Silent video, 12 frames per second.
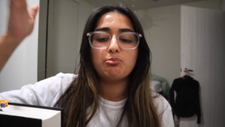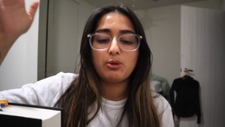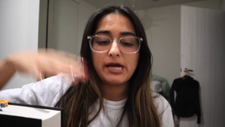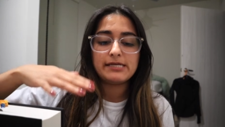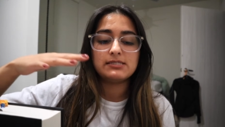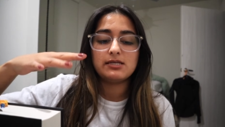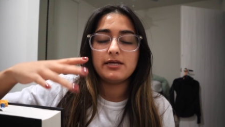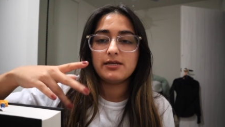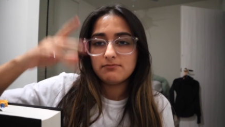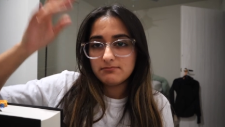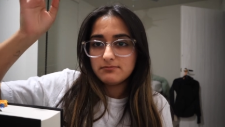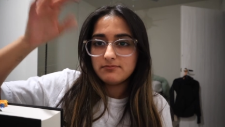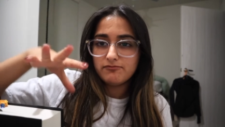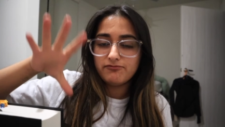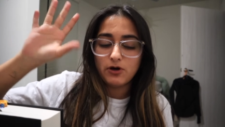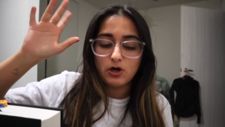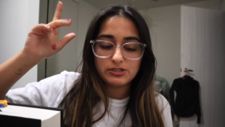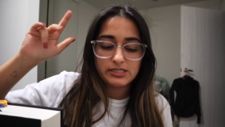Bryce like
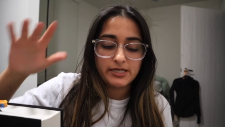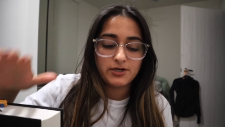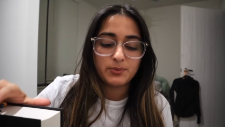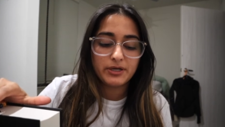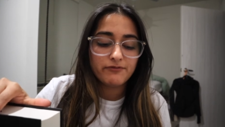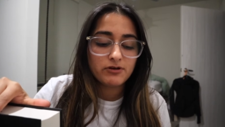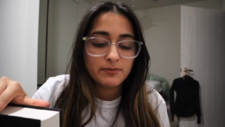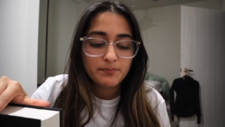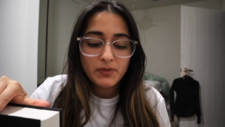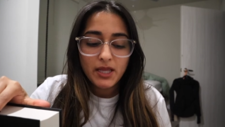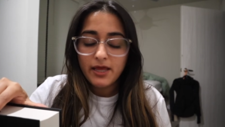falls in or whatever.